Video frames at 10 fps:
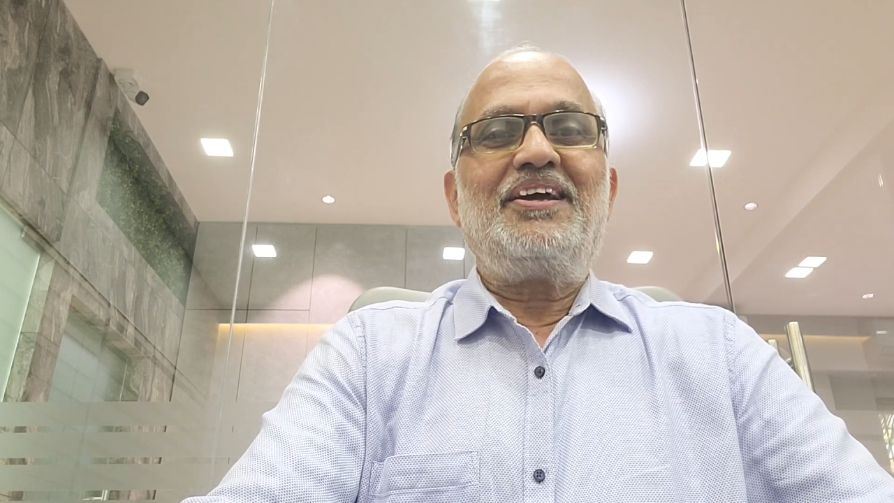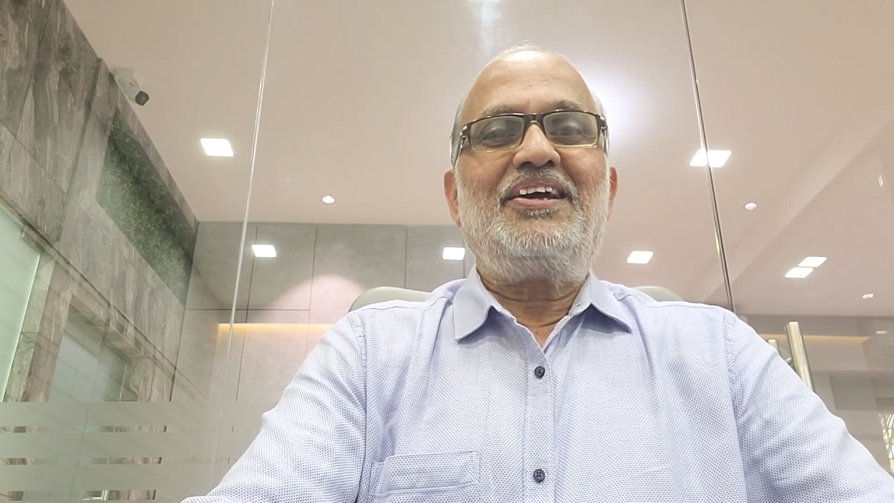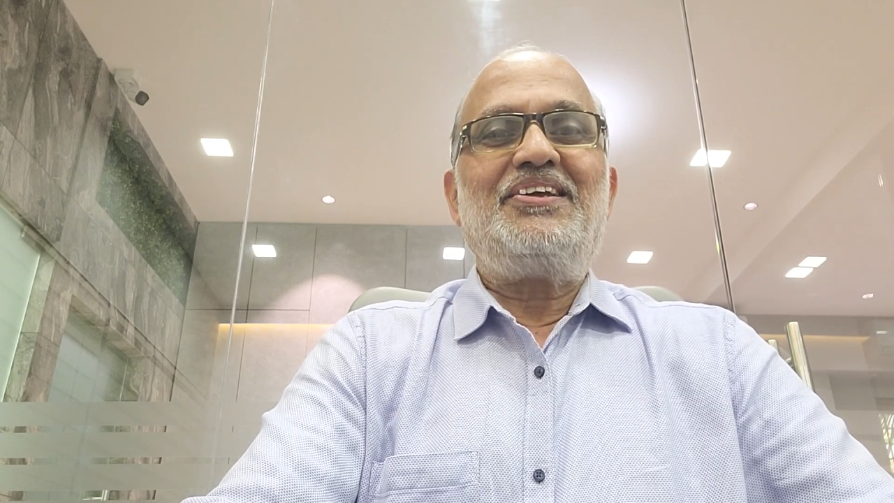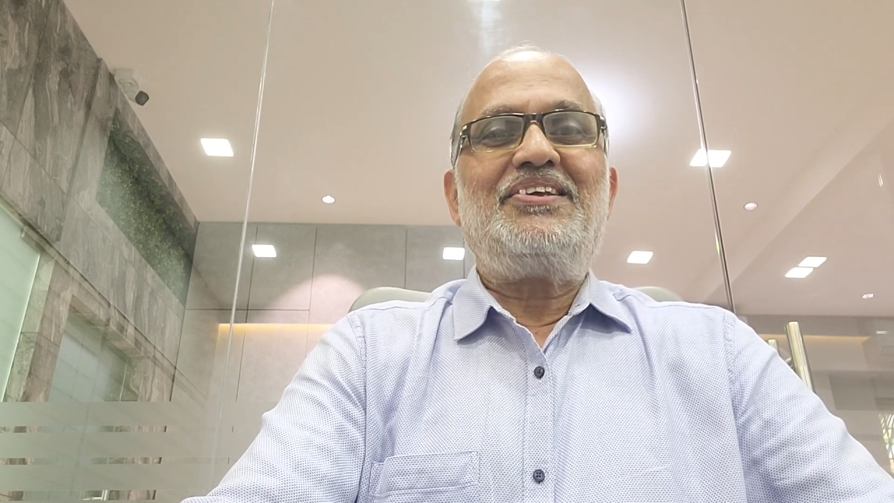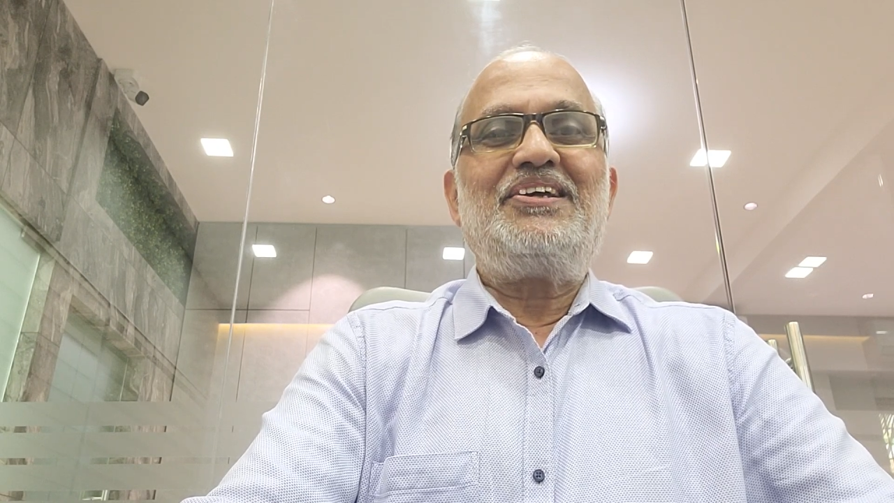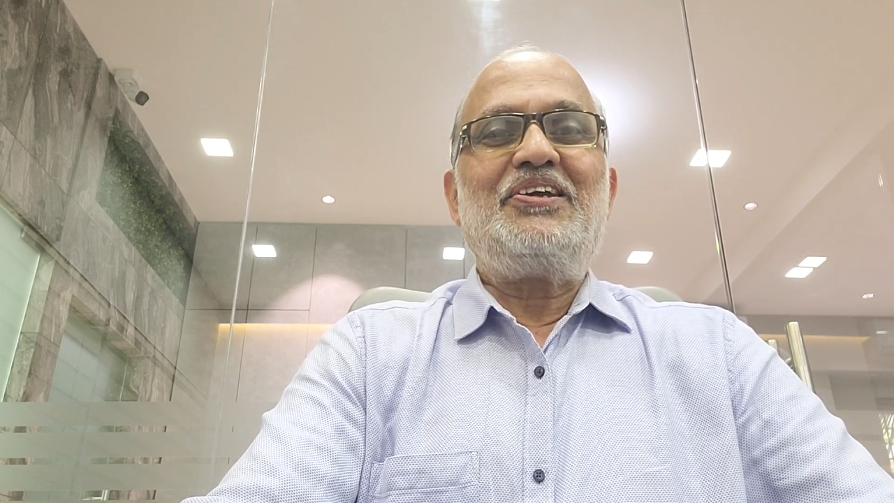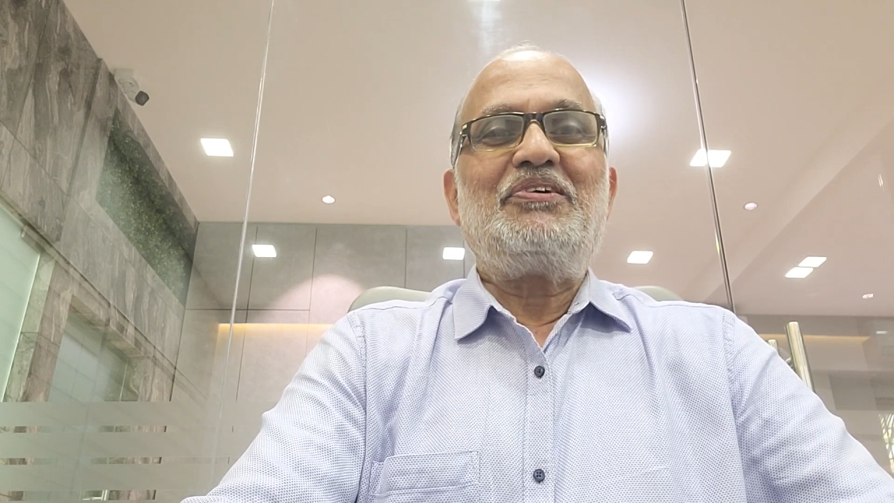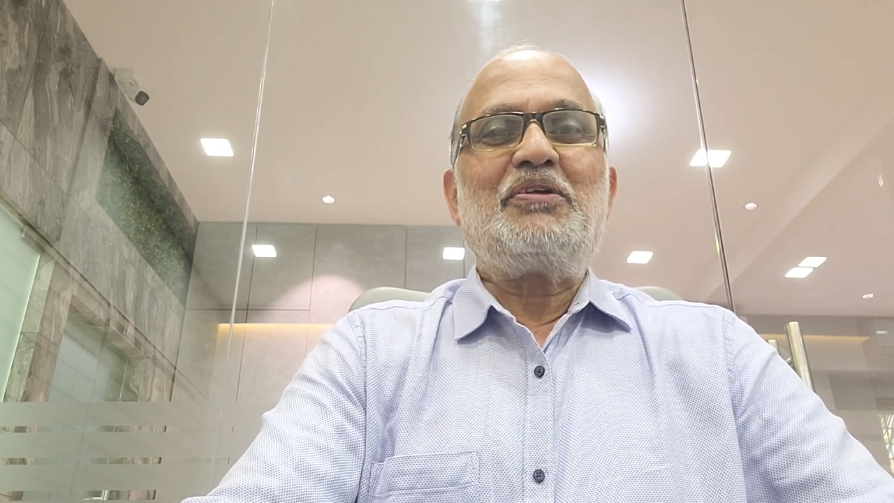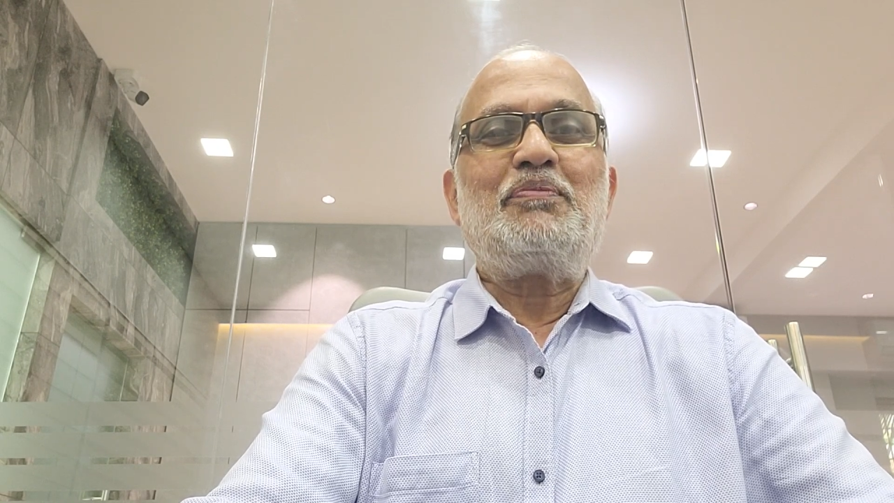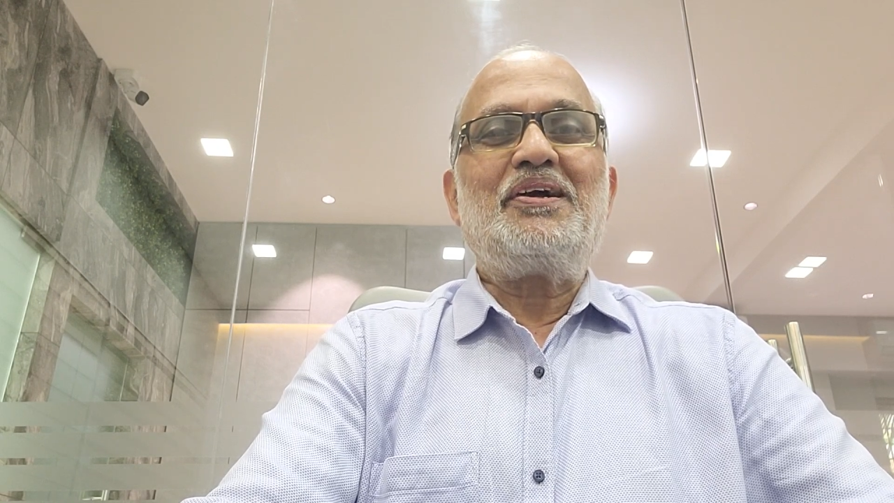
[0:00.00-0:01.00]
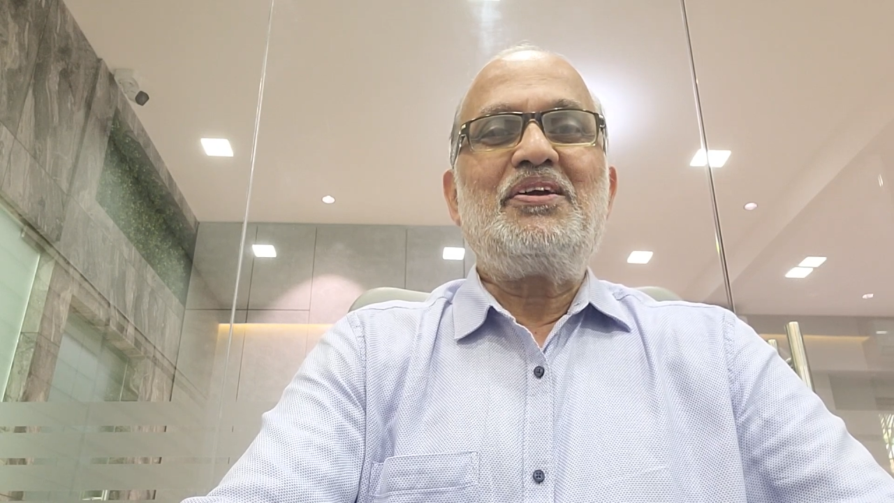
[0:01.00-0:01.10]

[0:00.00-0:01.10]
18 divided by